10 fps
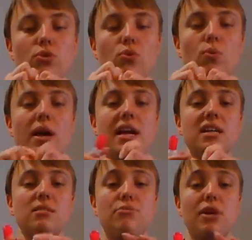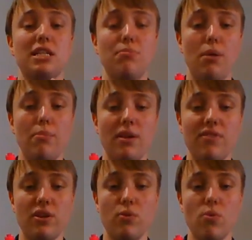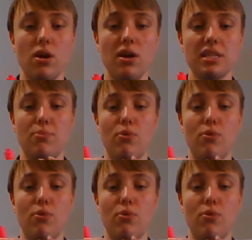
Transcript: to a subtraction problem, if you are at the